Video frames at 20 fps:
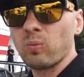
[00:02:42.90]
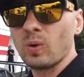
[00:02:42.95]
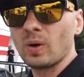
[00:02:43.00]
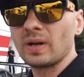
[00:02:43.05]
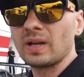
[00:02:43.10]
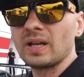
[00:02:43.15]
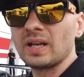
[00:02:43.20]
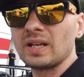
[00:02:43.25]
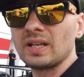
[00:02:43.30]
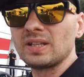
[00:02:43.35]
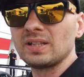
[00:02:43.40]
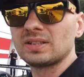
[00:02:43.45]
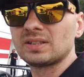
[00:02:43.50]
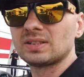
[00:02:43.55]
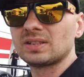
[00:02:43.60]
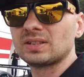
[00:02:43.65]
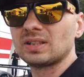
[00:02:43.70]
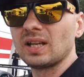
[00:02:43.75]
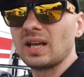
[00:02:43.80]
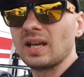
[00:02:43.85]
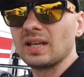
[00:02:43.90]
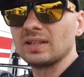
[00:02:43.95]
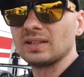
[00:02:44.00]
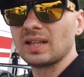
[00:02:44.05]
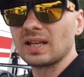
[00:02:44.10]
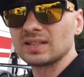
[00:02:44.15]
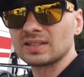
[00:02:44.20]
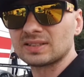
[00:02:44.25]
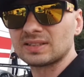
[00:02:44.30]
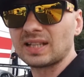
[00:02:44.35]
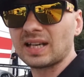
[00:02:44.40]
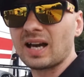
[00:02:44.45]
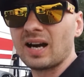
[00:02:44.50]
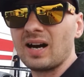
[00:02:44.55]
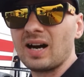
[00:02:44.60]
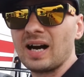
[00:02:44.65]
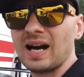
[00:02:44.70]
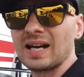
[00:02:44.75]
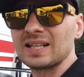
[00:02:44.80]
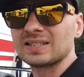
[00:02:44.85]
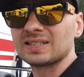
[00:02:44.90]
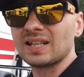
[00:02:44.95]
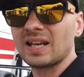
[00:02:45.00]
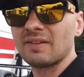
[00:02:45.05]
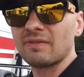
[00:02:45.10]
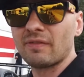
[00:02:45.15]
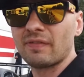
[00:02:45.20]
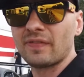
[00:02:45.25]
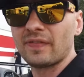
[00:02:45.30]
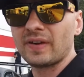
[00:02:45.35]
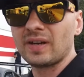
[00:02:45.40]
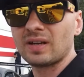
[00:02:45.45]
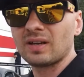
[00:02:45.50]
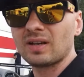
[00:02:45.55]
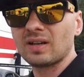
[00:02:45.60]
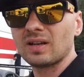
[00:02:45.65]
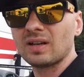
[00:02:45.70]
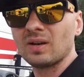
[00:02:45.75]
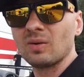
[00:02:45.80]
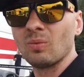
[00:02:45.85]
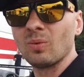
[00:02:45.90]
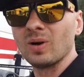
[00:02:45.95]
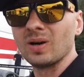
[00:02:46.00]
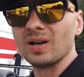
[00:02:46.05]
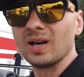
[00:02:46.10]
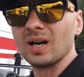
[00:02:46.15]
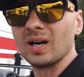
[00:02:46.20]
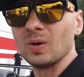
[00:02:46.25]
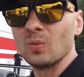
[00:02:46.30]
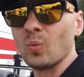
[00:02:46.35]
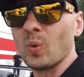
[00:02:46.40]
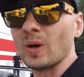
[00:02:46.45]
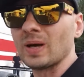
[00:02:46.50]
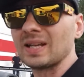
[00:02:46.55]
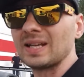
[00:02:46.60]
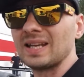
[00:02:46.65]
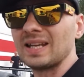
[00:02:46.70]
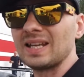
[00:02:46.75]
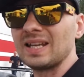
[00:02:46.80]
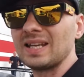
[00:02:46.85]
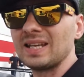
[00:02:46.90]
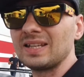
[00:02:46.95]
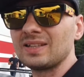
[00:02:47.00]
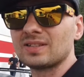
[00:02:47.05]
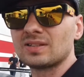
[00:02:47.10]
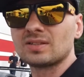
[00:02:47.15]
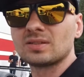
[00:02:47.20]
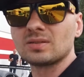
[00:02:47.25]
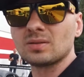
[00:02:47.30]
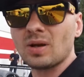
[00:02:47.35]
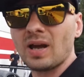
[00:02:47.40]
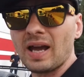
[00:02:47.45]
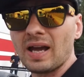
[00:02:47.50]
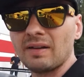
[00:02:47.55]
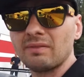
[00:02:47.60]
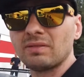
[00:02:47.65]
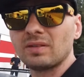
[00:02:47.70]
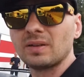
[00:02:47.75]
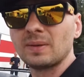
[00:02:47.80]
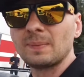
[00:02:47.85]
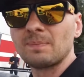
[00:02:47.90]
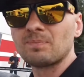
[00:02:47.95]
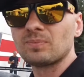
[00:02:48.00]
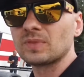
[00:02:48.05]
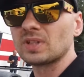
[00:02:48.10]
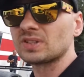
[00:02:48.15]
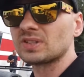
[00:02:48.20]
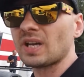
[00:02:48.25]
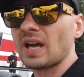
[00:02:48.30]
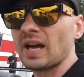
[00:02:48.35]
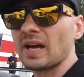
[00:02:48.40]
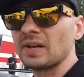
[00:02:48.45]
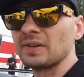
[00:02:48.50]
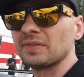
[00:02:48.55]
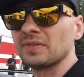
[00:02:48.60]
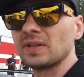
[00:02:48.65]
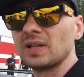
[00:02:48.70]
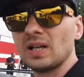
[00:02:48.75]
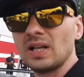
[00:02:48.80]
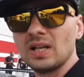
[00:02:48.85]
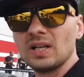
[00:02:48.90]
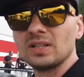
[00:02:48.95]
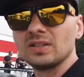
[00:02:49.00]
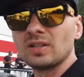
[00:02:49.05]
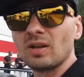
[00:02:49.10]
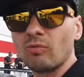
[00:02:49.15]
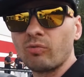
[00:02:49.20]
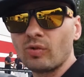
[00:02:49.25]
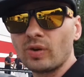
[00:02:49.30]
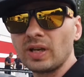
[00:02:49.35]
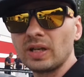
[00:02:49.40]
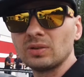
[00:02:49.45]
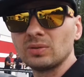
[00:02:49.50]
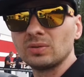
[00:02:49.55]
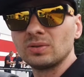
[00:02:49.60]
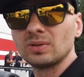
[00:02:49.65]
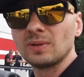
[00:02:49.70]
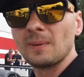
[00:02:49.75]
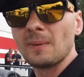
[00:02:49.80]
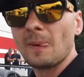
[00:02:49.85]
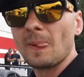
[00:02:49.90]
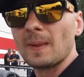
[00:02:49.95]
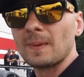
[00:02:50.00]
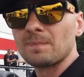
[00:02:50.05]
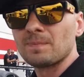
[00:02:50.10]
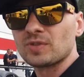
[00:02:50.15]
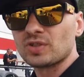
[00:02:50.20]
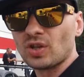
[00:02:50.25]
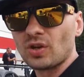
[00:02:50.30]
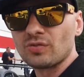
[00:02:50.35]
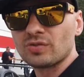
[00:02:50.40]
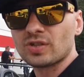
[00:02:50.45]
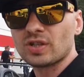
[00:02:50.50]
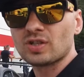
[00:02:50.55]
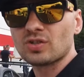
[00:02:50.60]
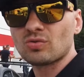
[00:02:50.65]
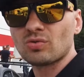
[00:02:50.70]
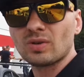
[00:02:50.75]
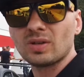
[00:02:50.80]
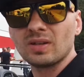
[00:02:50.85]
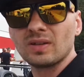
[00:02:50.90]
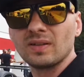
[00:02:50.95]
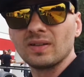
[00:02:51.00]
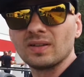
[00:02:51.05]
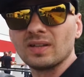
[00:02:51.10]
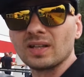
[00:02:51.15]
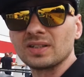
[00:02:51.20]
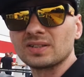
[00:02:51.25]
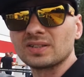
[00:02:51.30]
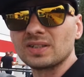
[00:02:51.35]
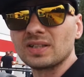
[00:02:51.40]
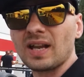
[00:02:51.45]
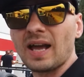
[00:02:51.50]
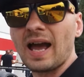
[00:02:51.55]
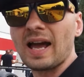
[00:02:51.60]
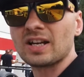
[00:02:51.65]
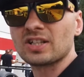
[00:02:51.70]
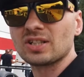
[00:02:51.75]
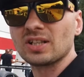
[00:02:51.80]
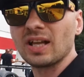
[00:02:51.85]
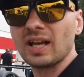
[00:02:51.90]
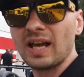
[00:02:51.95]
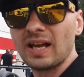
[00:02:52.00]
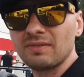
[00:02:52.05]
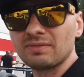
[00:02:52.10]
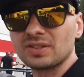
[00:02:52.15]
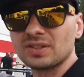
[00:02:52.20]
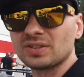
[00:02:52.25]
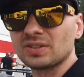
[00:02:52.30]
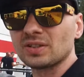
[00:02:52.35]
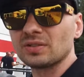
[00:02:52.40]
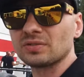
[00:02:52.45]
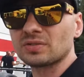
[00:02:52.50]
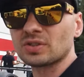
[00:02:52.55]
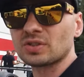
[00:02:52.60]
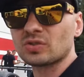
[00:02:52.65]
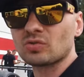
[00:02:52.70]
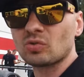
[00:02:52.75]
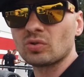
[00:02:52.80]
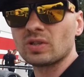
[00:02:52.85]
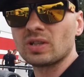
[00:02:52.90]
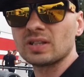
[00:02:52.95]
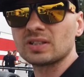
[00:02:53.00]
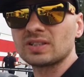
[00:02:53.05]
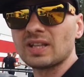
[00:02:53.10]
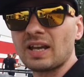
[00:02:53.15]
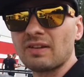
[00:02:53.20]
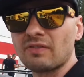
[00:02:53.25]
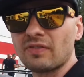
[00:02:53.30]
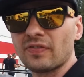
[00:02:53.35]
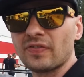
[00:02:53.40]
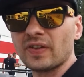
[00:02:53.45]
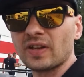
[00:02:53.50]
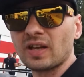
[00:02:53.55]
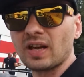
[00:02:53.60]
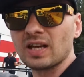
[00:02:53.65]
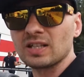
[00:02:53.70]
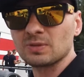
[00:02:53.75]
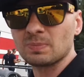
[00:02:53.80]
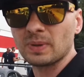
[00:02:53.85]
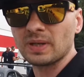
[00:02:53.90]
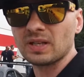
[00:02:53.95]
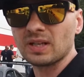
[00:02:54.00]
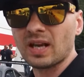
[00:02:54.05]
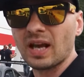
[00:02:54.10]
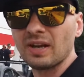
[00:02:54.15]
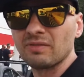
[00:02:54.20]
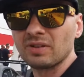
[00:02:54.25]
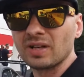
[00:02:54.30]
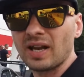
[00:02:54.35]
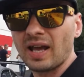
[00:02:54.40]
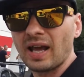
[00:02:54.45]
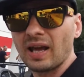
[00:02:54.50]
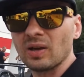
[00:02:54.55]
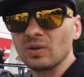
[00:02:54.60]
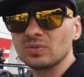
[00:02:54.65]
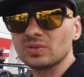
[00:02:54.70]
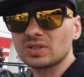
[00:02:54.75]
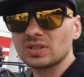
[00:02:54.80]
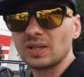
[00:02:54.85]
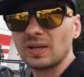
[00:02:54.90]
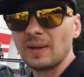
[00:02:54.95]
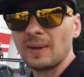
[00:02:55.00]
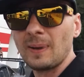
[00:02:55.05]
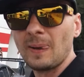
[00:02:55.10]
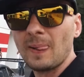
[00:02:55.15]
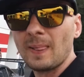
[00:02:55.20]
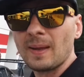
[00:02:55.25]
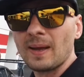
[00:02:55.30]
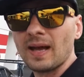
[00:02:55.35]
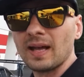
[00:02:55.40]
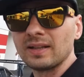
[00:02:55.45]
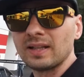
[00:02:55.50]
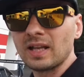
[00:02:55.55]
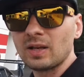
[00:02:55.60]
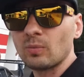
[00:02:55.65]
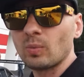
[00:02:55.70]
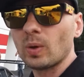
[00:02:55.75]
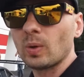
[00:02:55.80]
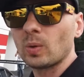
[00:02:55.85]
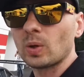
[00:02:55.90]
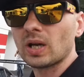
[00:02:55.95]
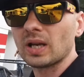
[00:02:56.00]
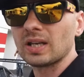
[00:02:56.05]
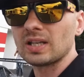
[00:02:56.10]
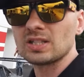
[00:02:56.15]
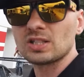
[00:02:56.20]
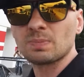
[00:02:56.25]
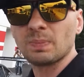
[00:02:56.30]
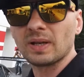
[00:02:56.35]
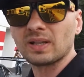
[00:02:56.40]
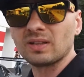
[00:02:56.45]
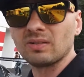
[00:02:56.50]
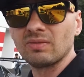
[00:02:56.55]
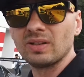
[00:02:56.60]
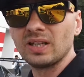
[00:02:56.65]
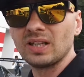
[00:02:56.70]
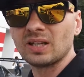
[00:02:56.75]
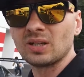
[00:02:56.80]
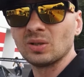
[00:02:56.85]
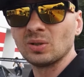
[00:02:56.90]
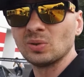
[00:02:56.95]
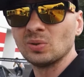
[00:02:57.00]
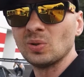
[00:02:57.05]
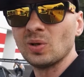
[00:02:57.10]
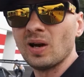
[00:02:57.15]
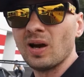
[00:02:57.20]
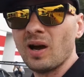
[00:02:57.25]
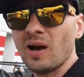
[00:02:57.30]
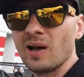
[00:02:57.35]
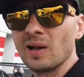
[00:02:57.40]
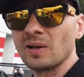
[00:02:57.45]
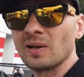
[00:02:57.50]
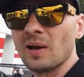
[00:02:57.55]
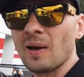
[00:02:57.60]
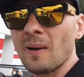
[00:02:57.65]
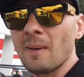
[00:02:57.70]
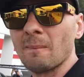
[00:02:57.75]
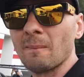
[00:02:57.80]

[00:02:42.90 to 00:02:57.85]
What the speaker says: what it is. Does the car has everything what it needs to have? Does it have the real service history? Does it actually have the service history? Does everything has been carried out? And then we can inspect the vehicle. And